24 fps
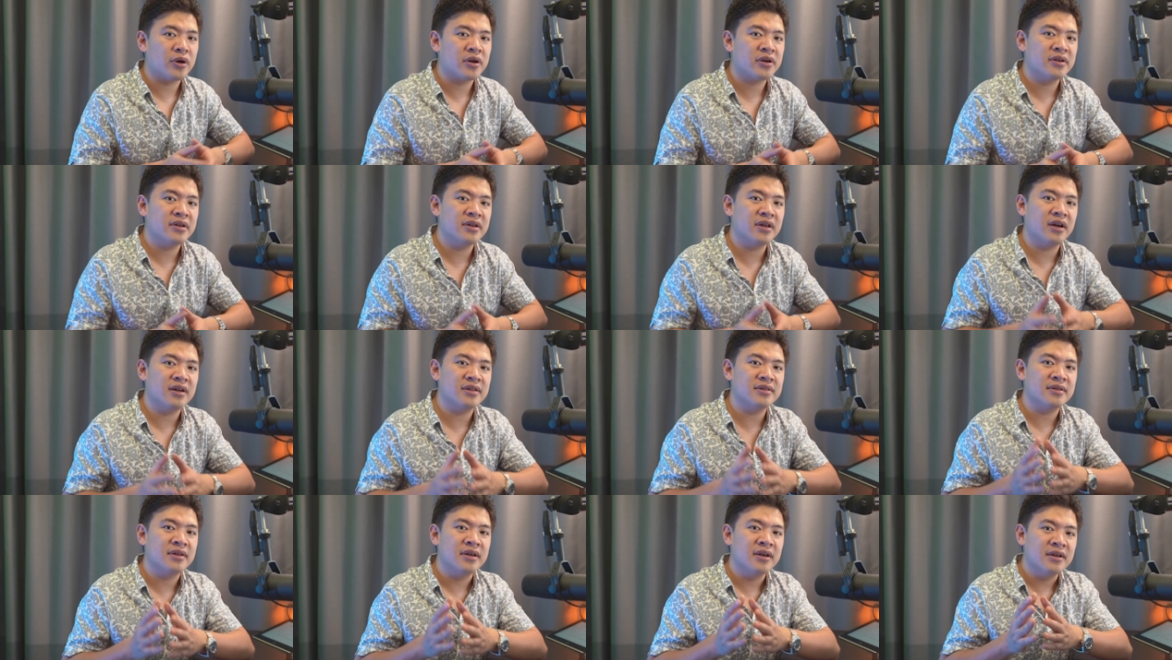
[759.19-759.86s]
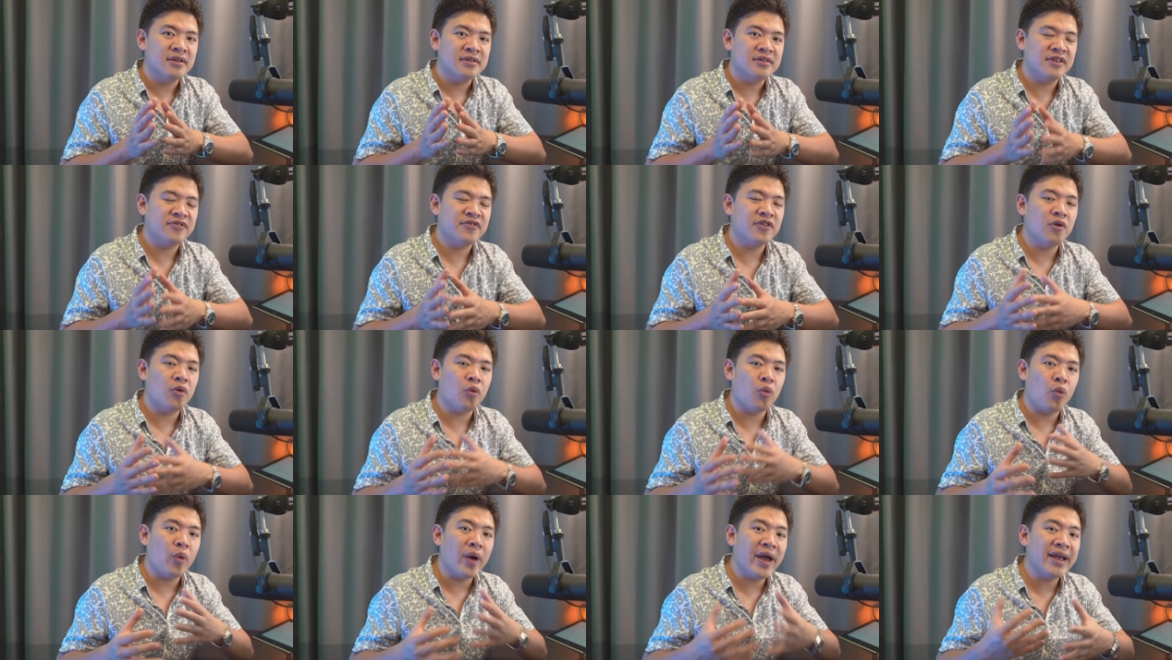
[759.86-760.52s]
working on
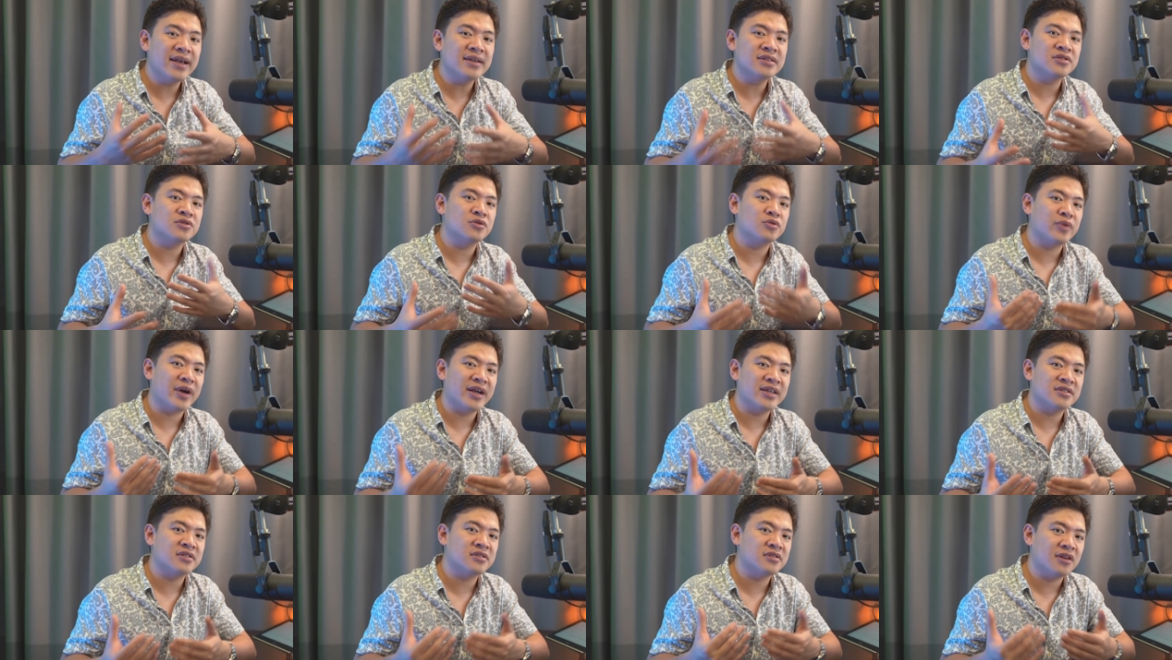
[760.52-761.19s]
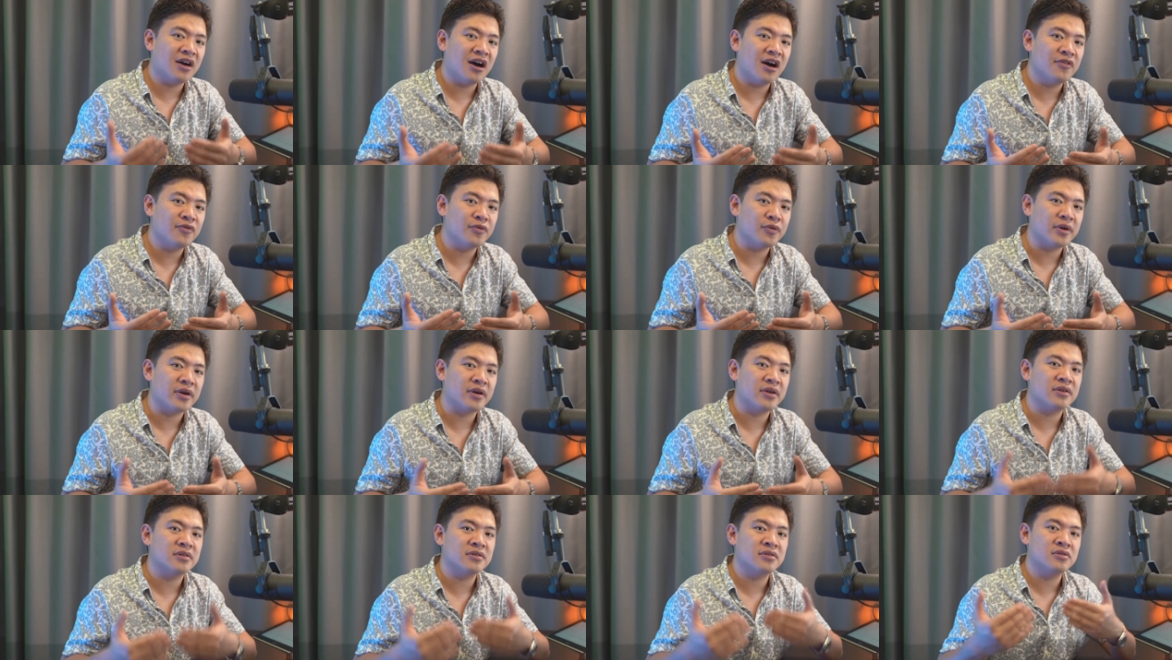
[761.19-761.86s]
different ways to write
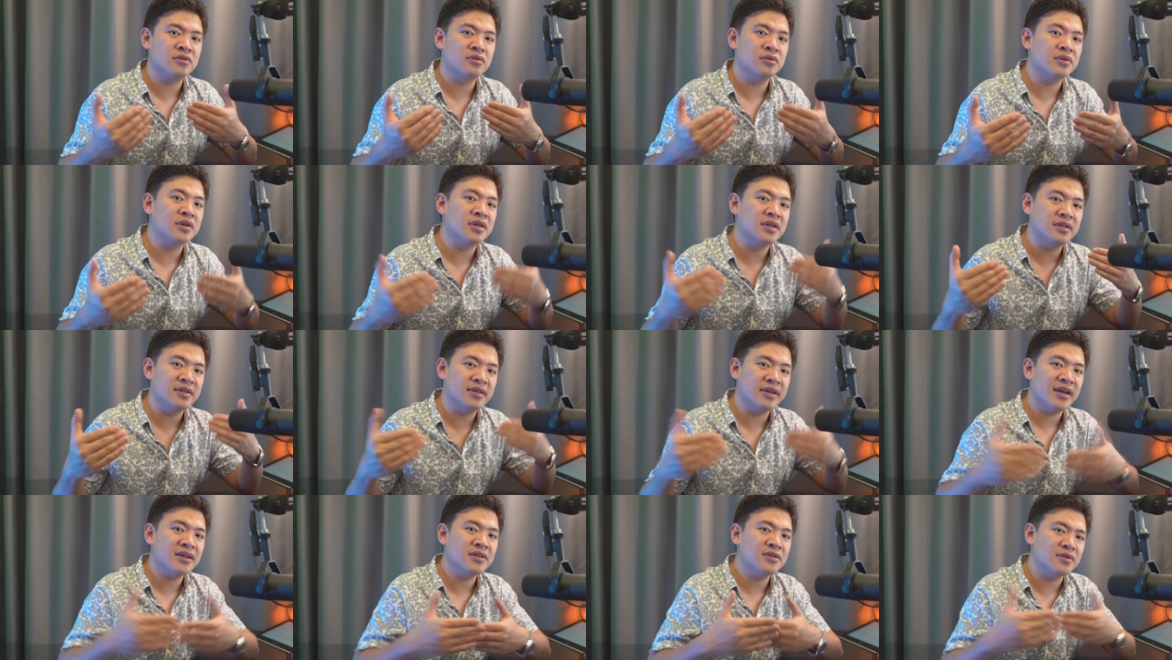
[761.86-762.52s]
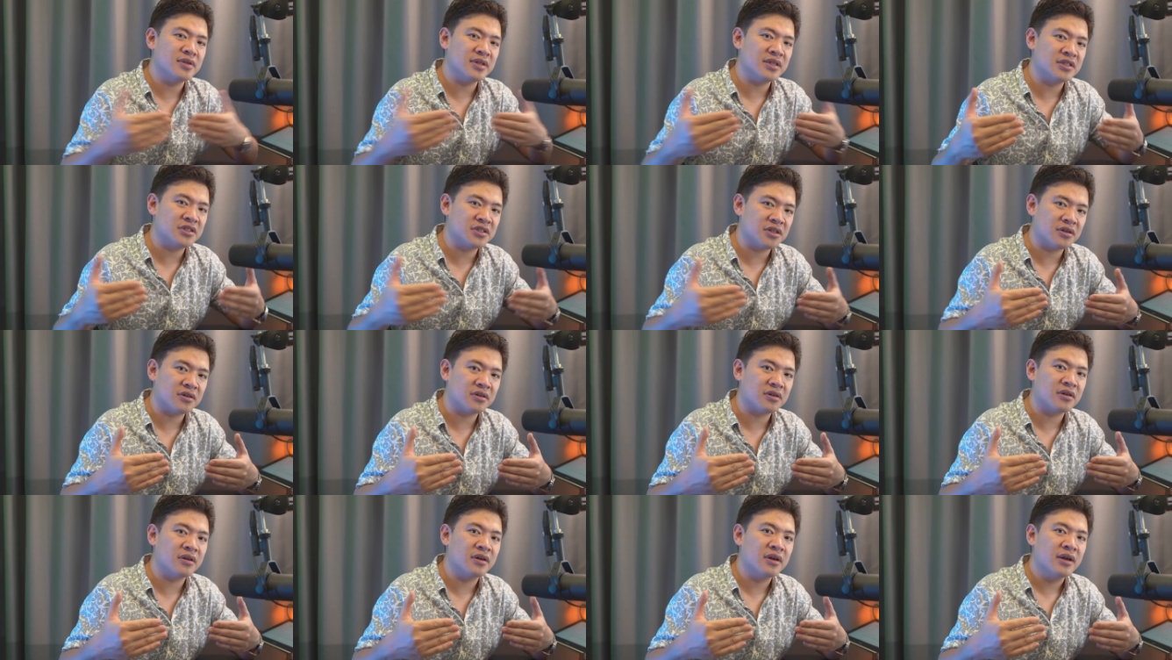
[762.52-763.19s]
software to connect to
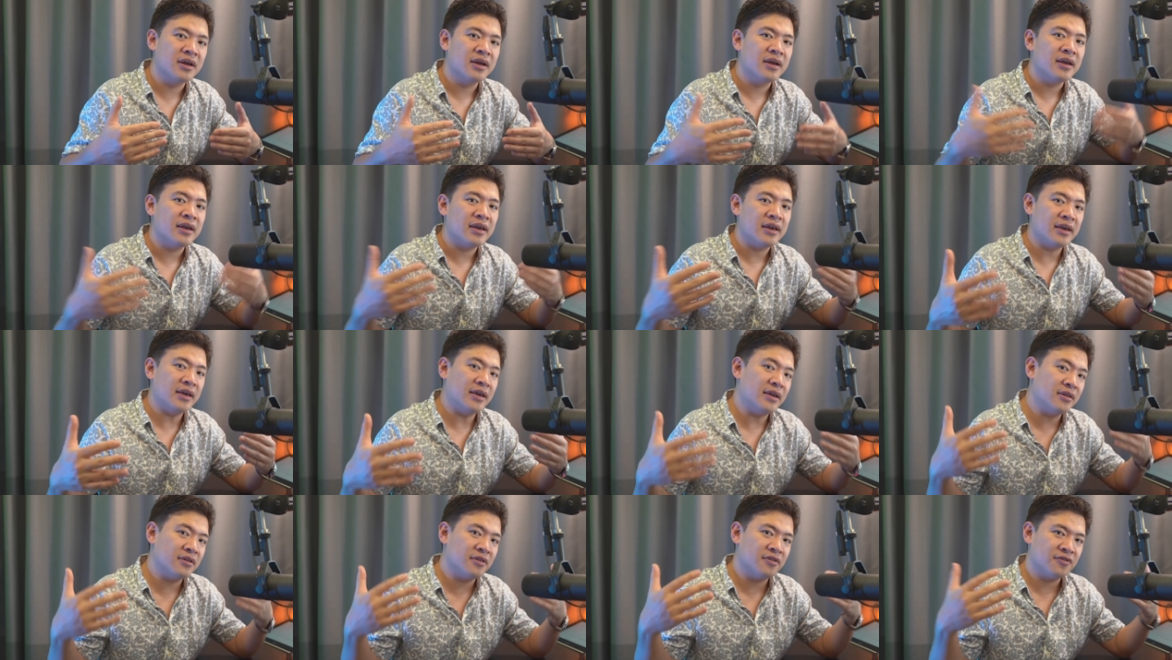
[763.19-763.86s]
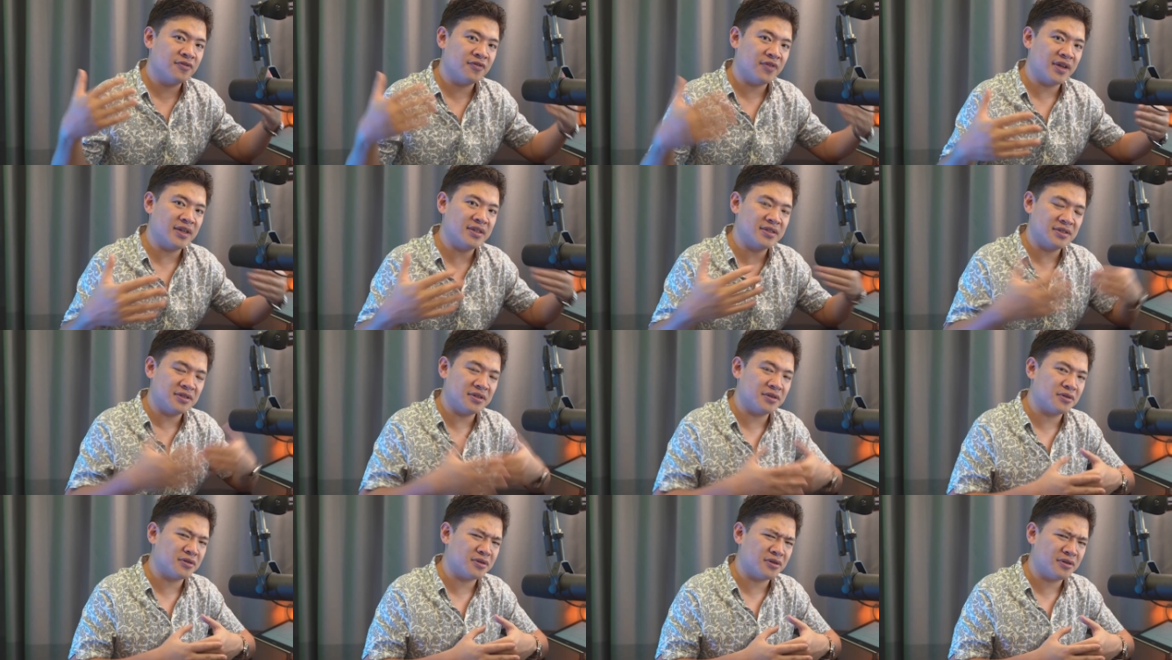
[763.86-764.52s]
each other in phase